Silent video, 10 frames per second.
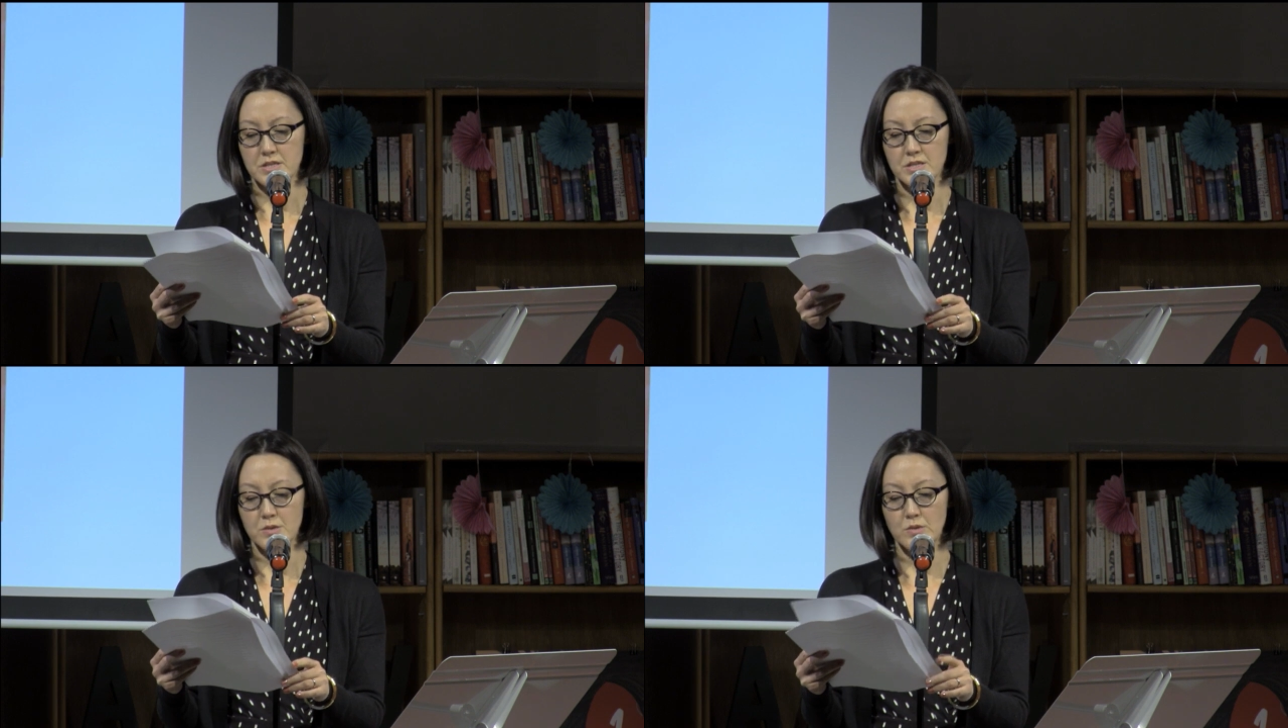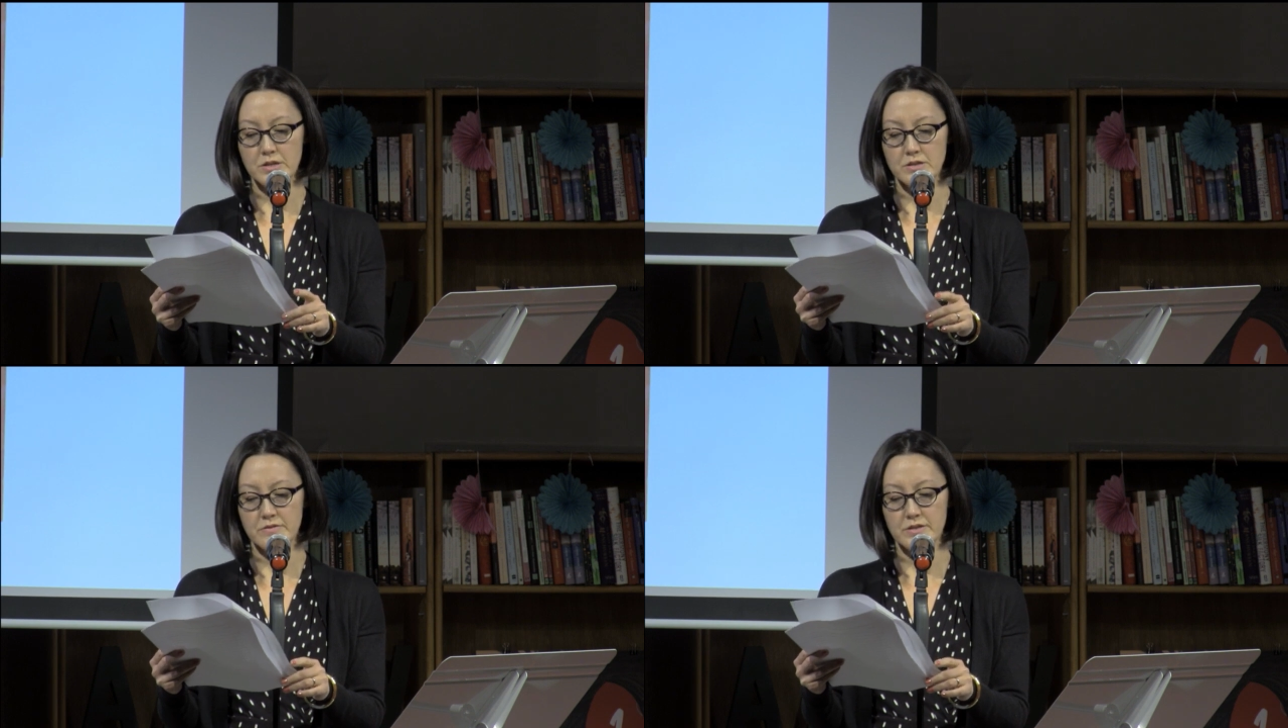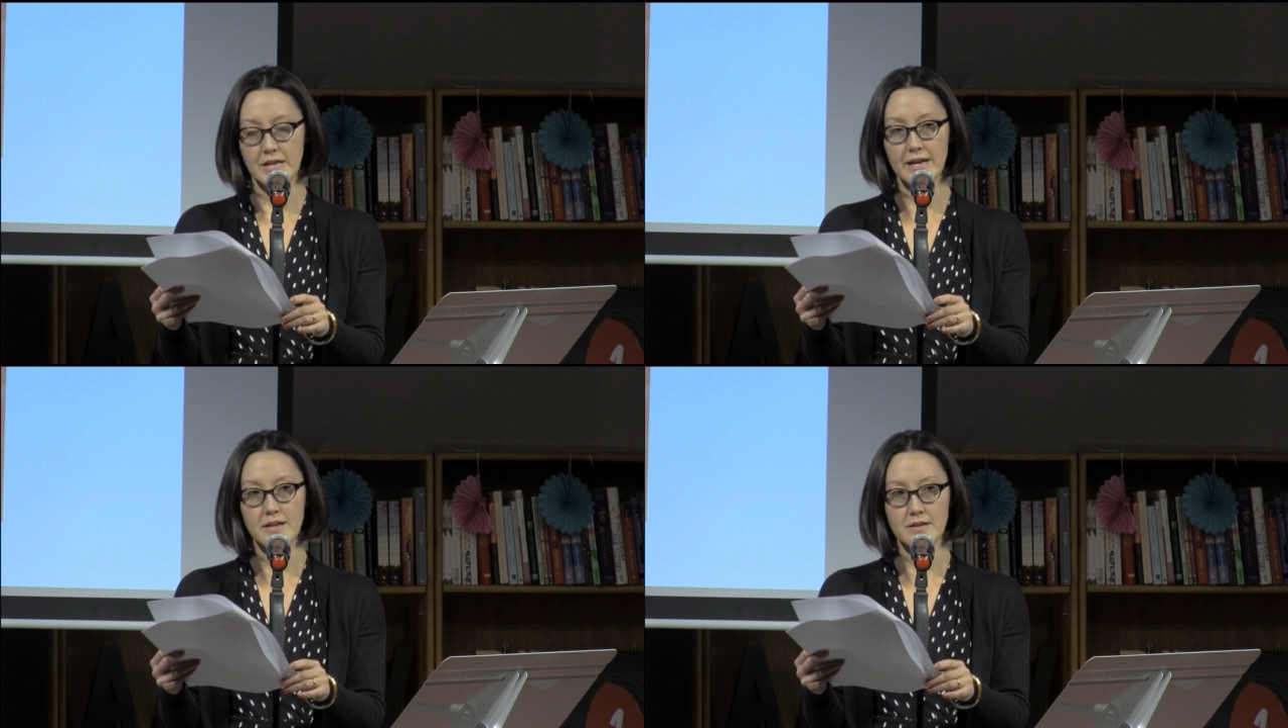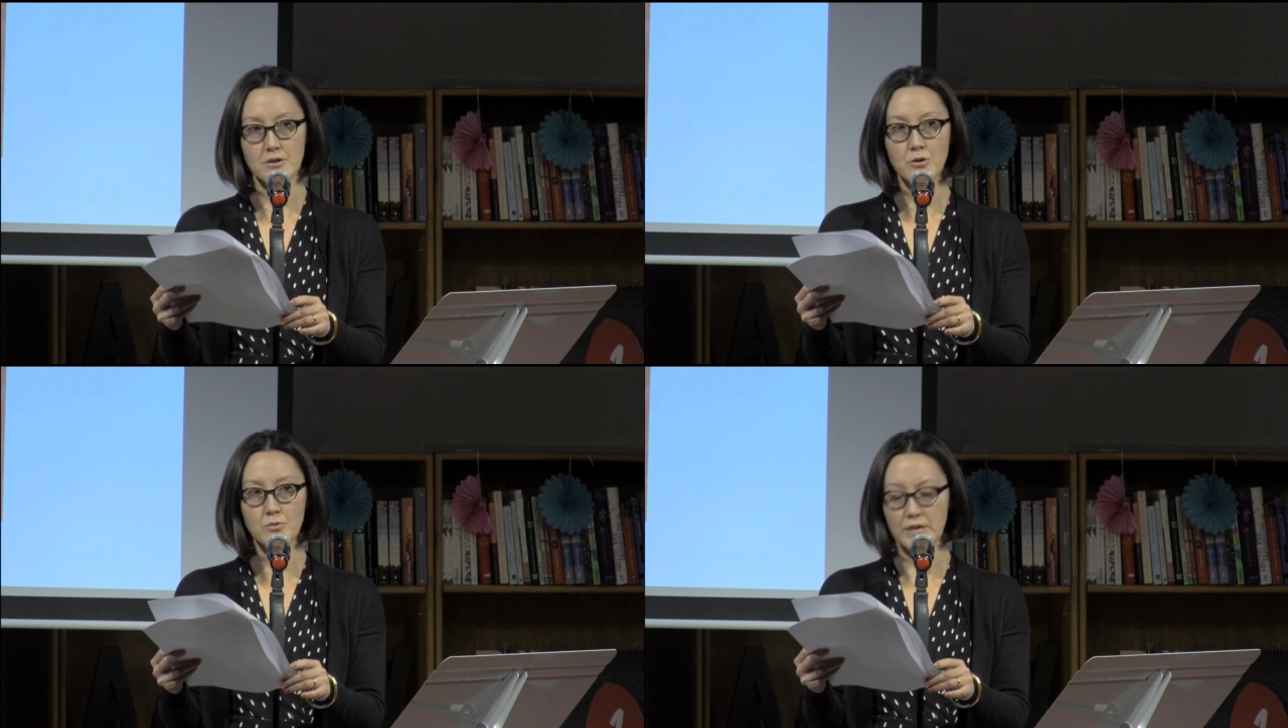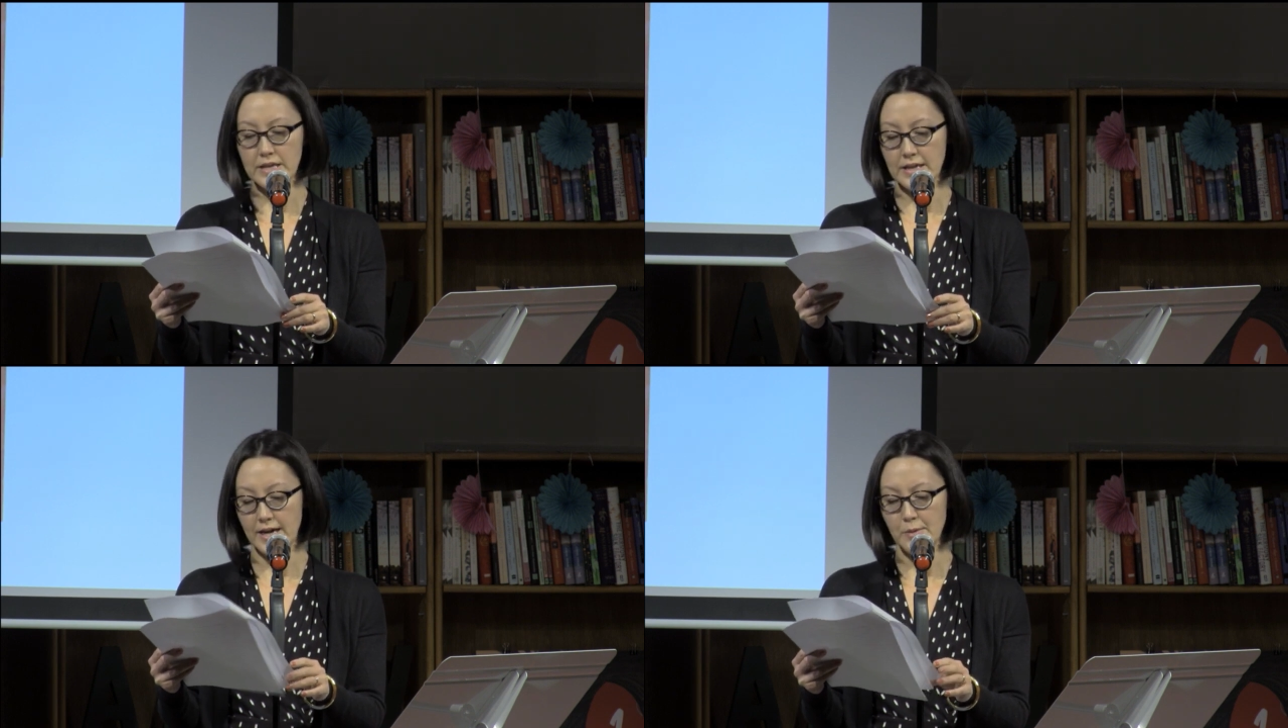that she wondered if it hadn't
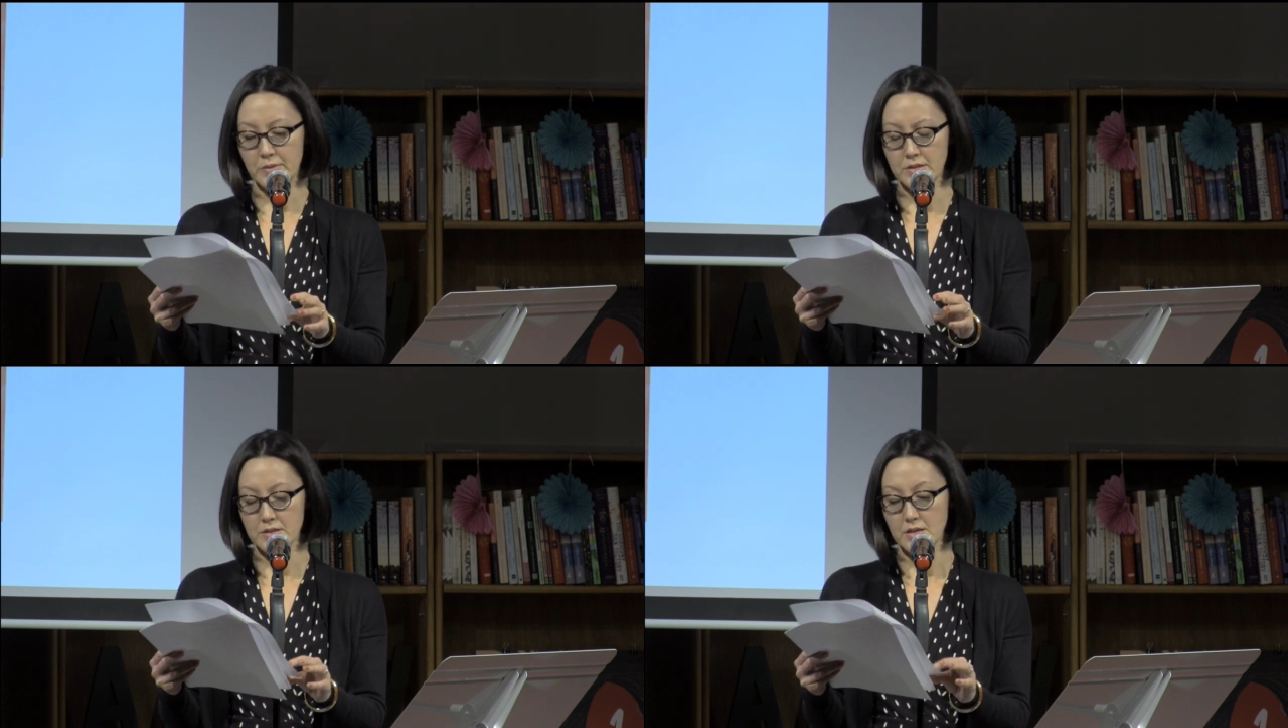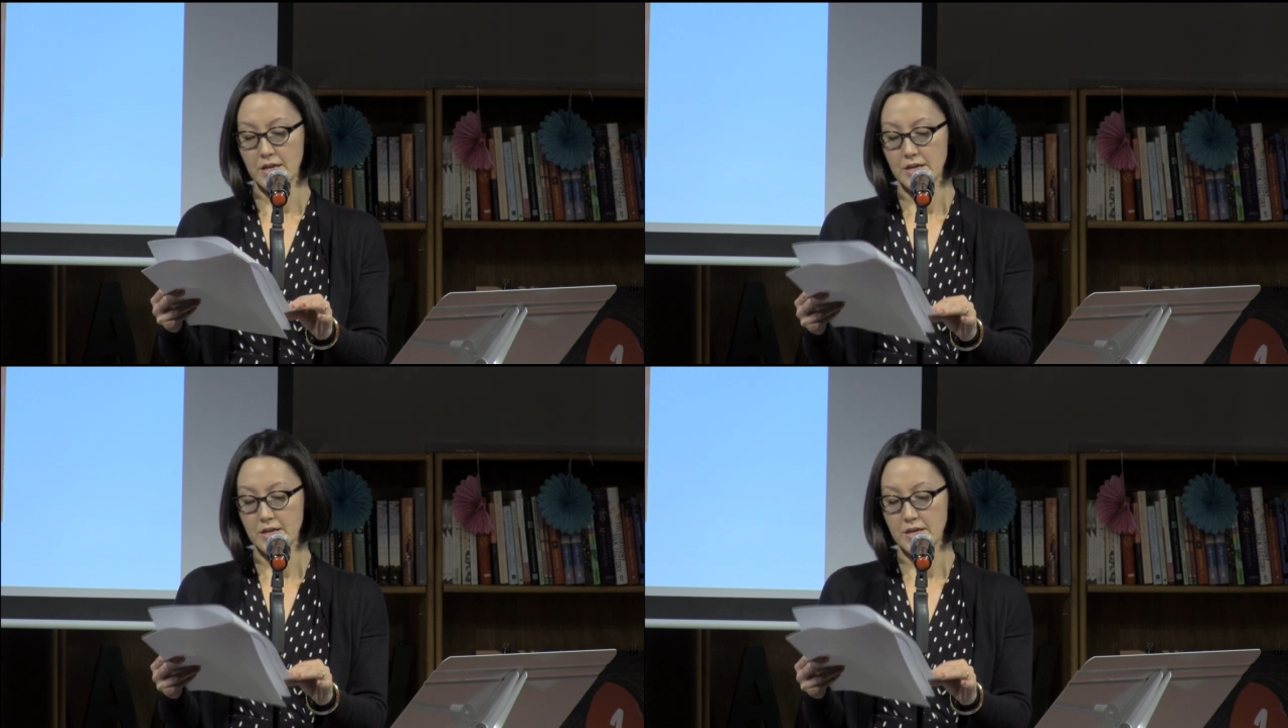already happened.